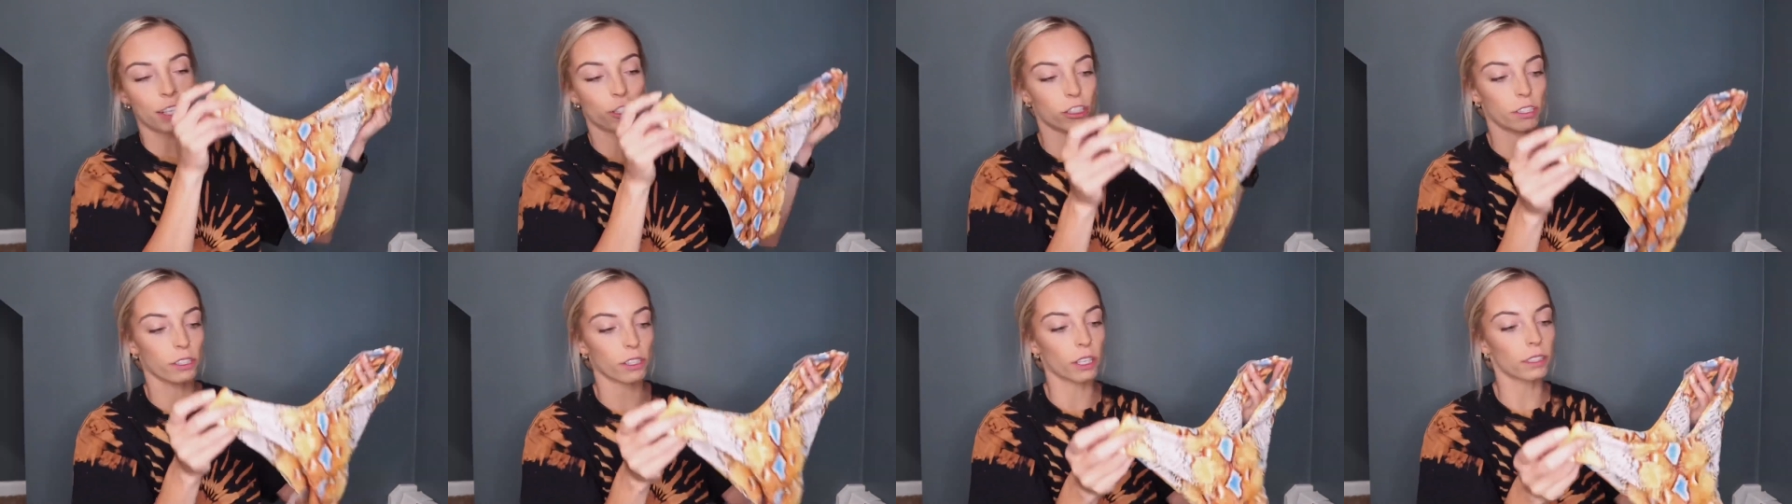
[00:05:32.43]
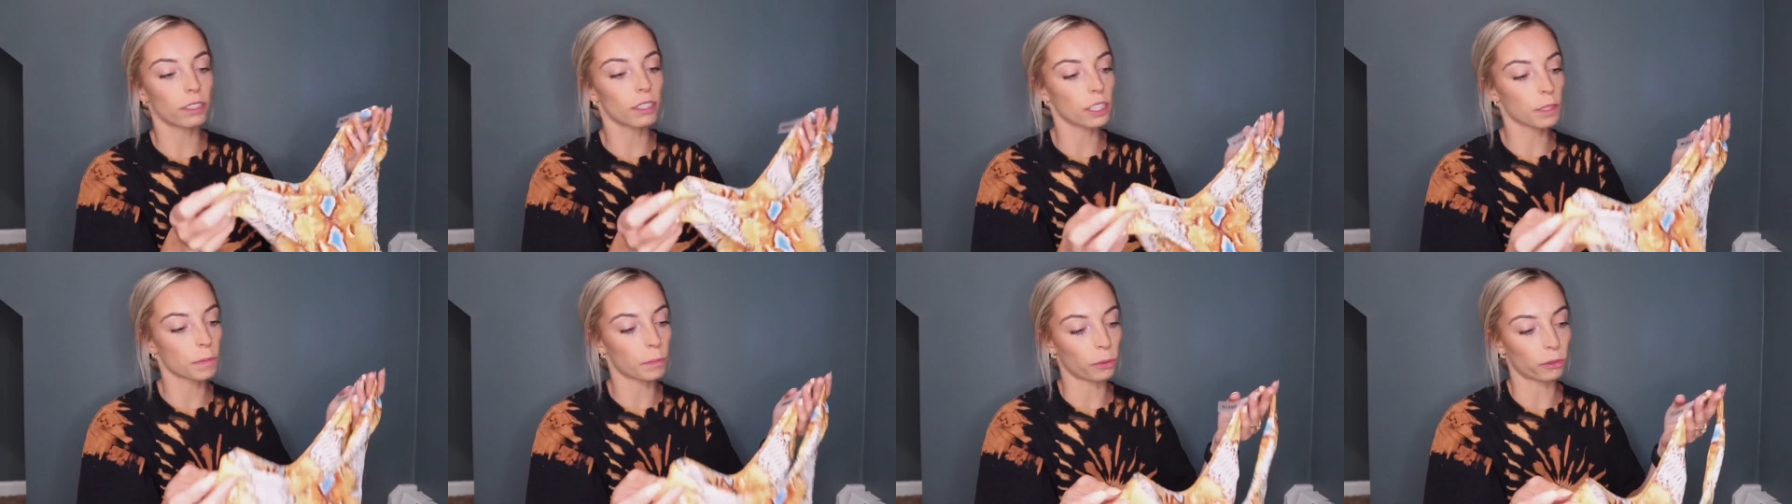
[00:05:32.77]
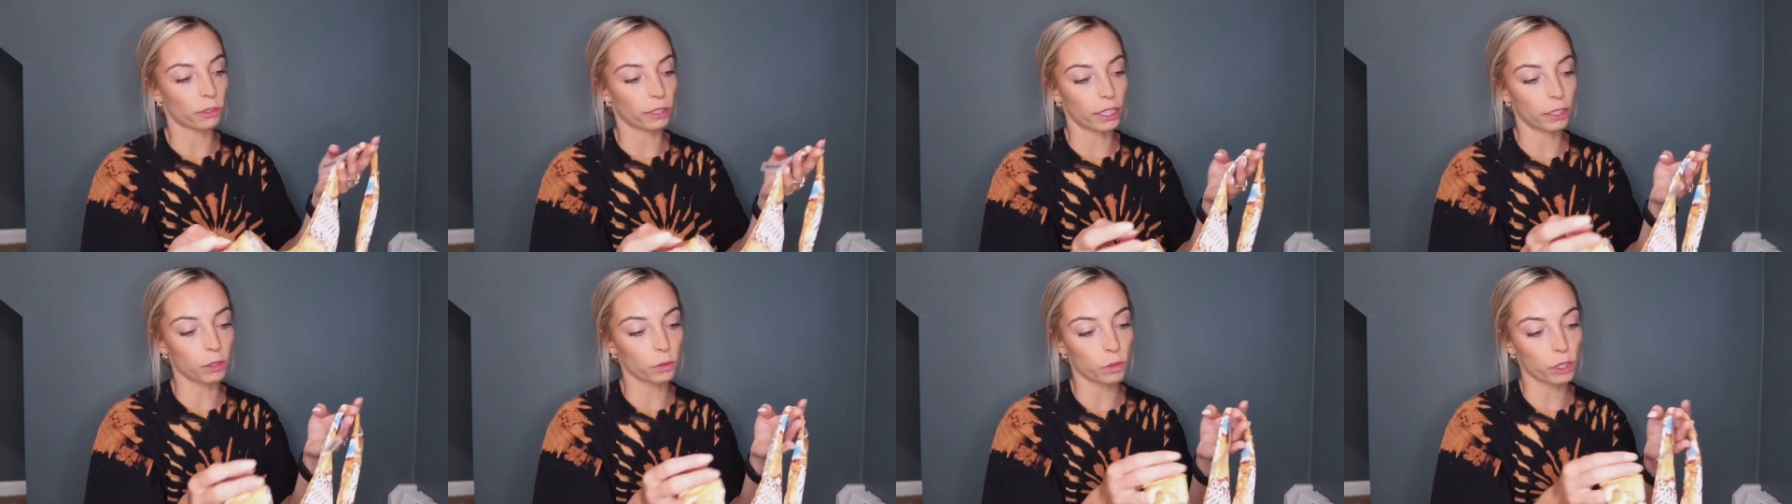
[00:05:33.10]
just thought this
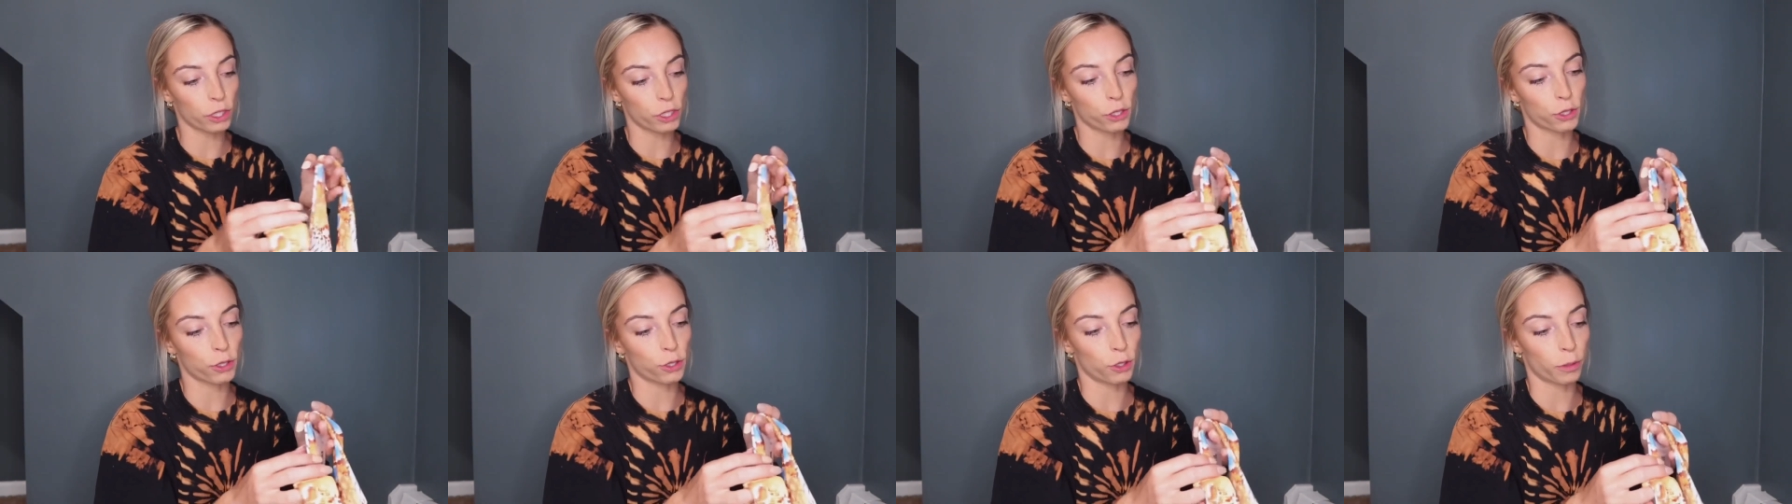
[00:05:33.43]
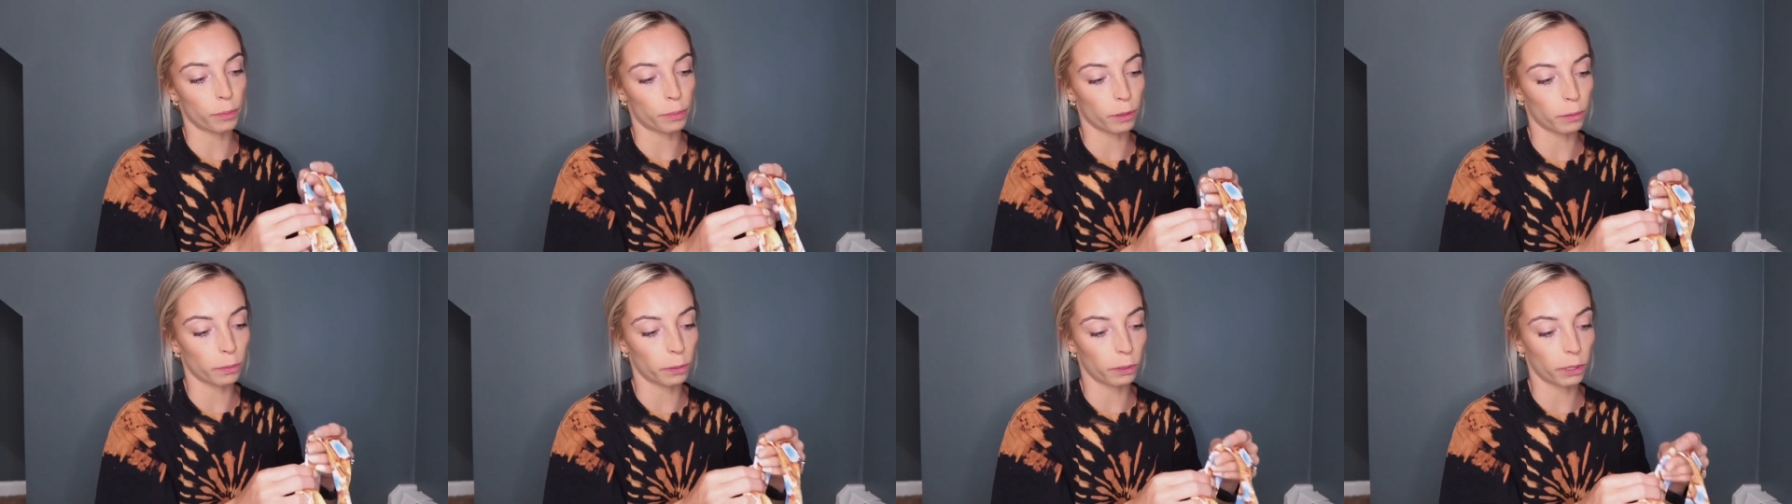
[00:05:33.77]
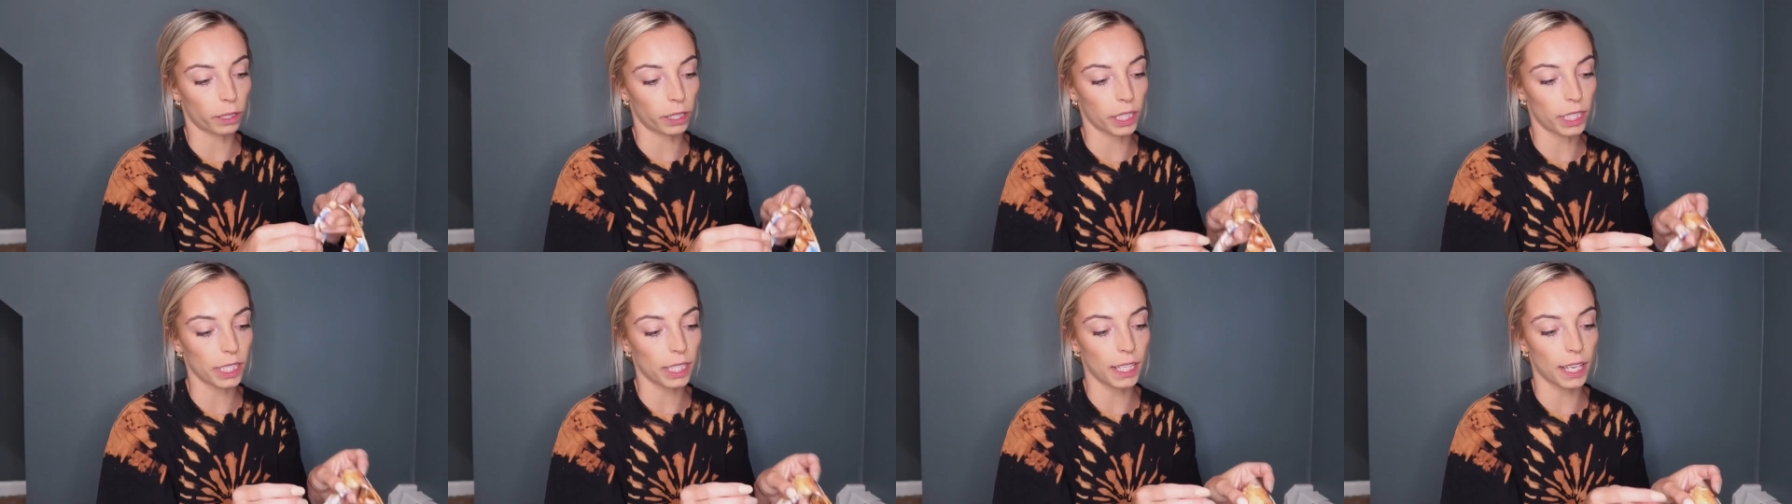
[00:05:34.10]
print was super
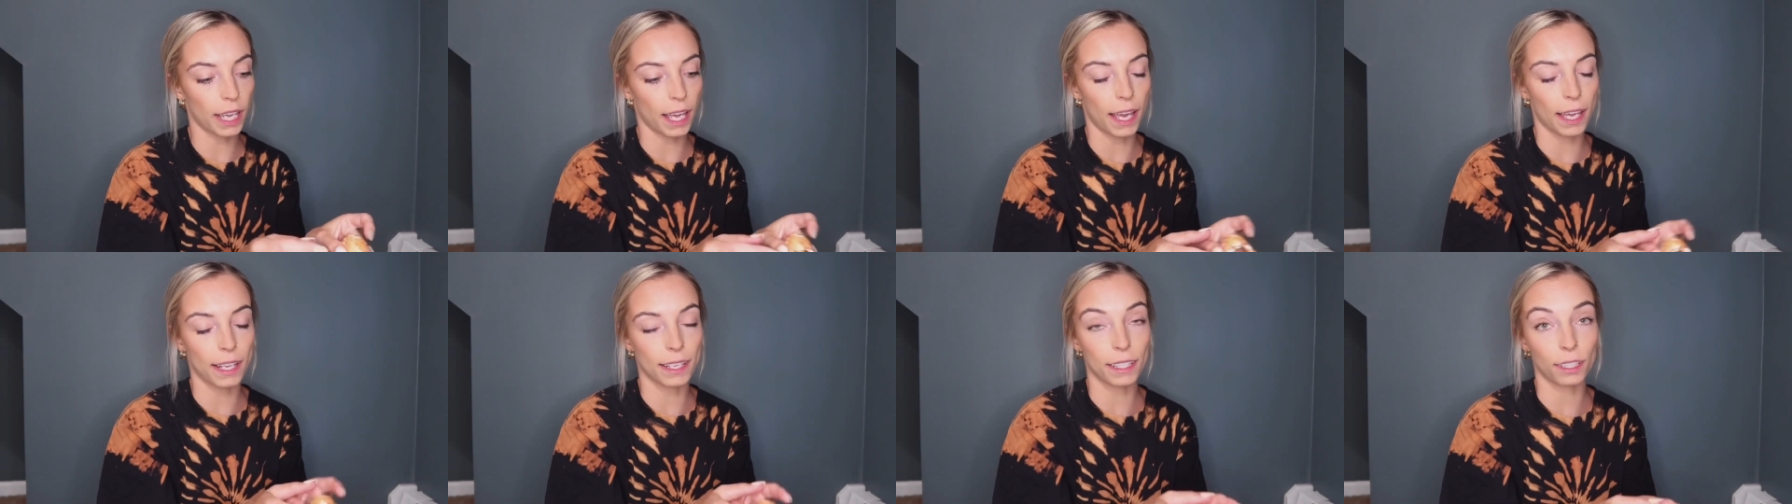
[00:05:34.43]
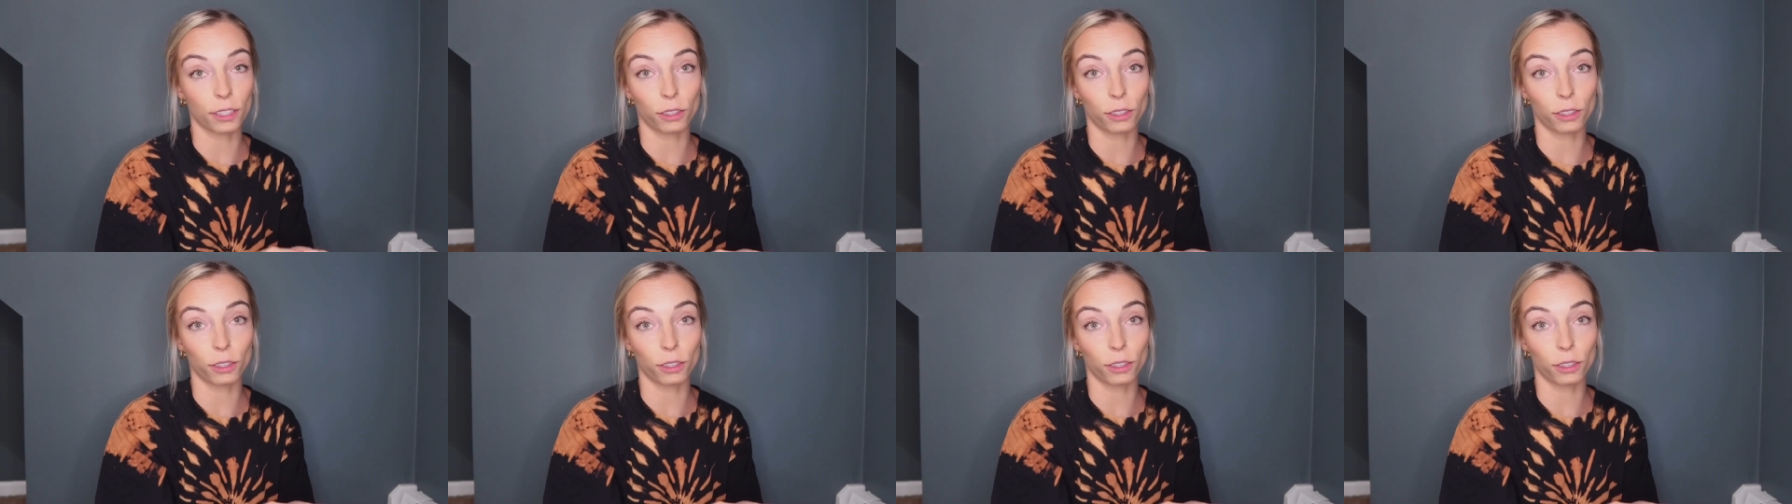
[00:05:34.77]
pretty and it